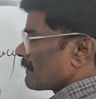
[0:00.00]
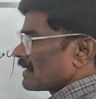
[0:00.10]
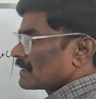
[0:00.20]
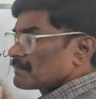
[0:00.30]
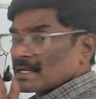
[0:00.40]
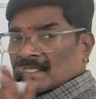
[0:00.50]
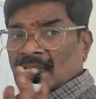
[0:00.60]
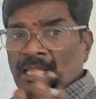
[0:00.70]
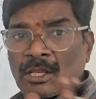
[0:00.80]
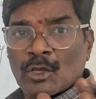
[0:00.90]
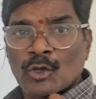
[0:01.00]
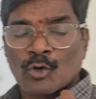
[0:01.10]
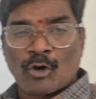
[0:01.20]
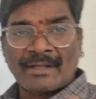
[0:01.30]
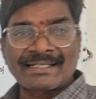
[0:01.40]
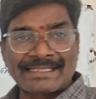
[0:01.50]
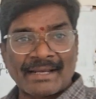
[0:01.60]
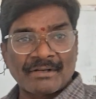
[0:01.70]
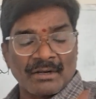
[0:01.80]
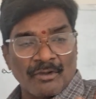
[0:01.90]
It means
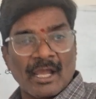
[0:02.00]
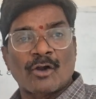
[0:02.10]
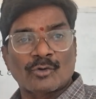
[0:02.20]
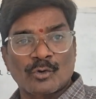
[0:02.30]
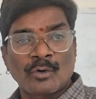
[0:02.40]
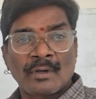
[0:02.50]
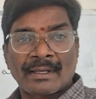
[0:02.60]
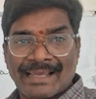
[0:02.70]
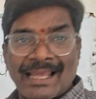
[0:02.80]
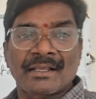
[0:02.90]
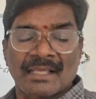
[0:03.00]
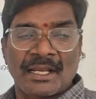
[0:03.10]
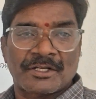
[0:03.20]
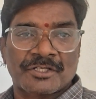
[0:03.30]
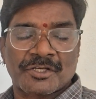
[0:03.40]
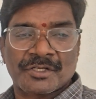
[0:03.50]
quantitatively you have to calculate.